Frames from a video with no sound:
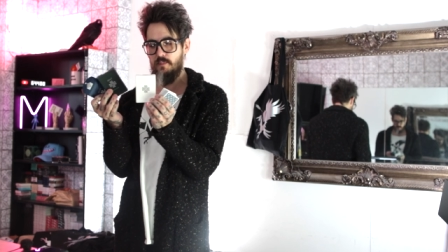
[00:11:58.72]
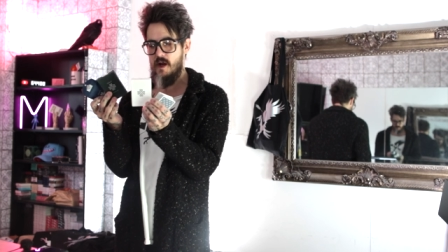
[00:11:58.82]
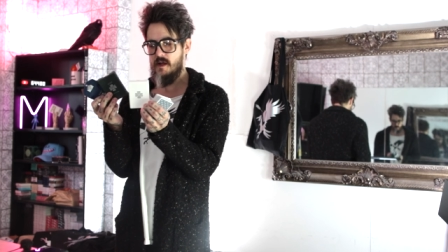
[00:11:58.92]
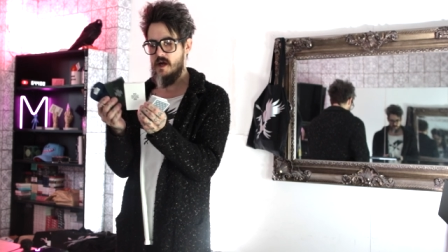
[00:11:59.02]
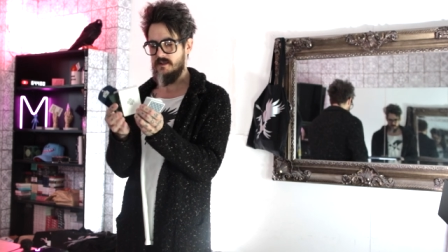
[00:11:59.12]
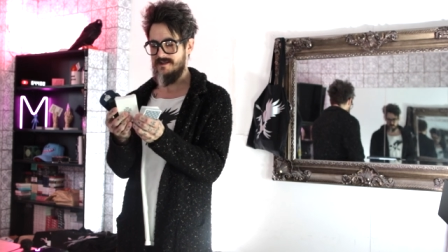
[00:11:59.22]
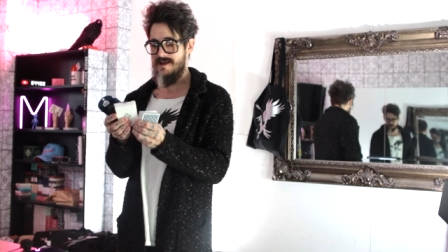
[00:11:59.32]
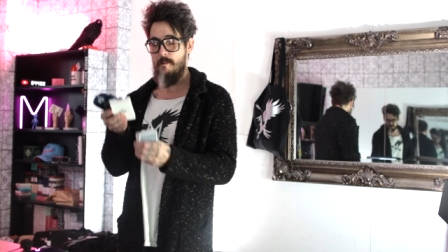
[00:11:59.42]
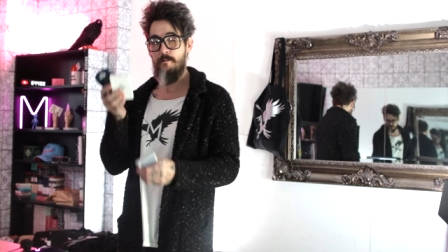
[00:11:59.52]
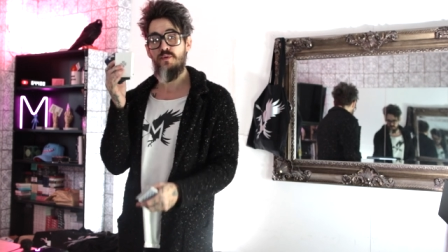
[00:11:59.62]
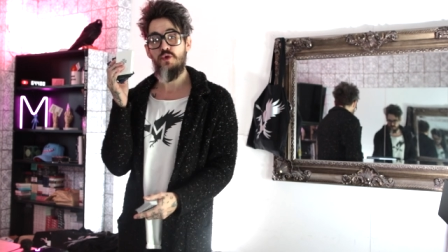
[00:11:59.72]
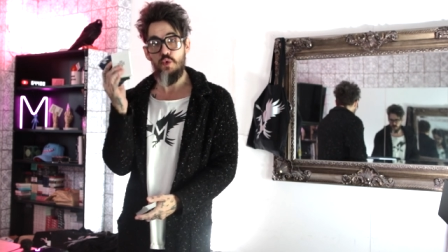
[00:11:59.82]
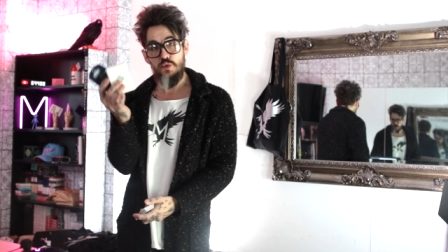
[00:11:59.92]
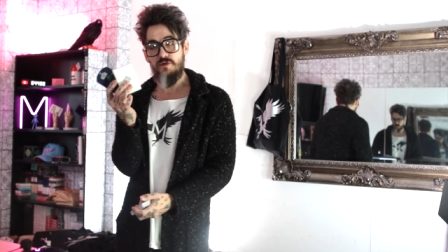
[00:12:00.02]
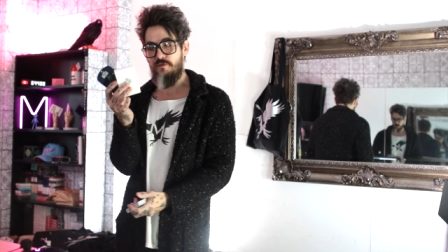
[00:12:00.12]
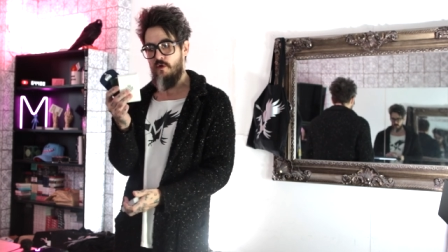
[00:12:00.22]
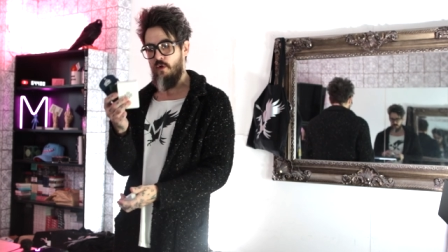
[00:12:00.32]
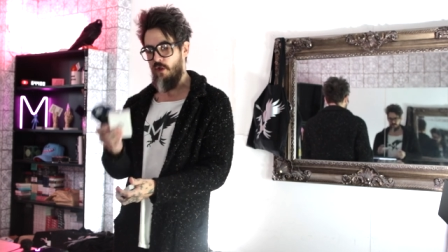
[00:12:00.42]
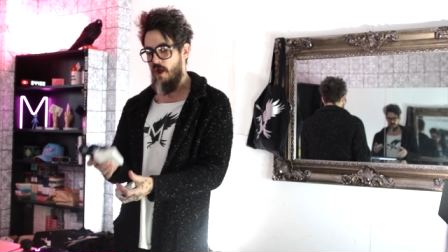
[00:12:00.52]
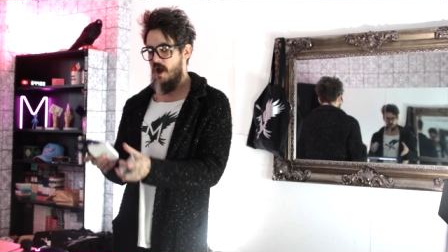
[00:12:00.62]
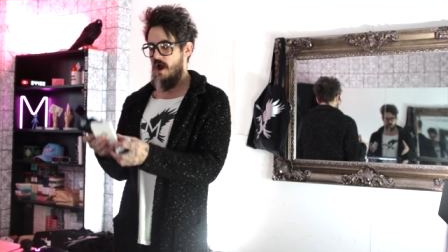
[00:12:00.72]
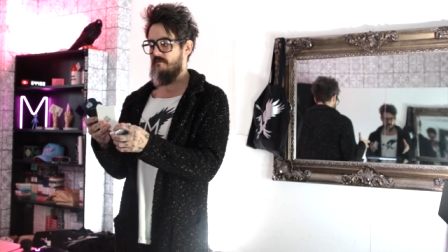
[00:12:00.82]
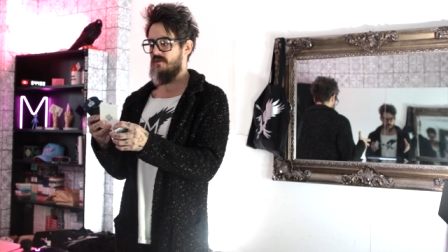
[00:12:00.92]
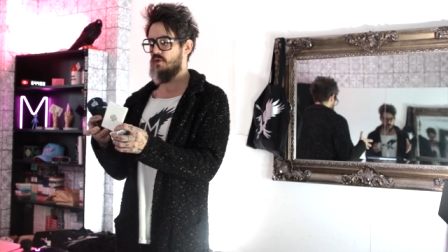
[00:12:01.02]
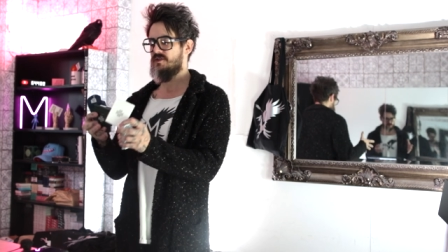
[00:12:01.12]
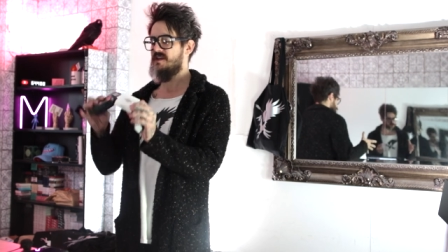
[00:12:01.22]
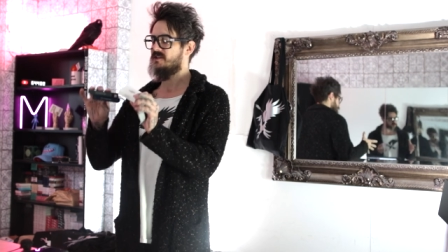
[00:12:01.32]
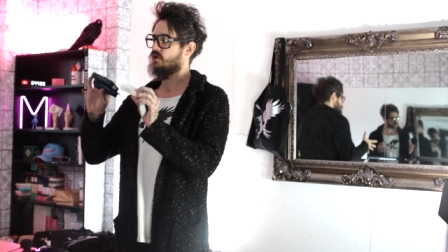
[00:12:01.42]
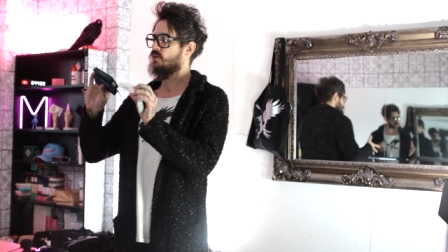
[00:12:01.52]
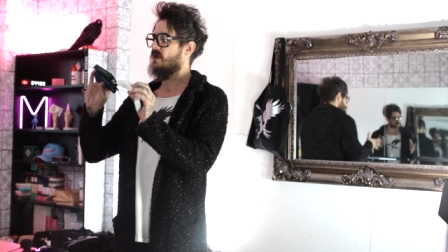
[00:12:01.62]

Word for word: playing cards. They are beautiful. I've used these two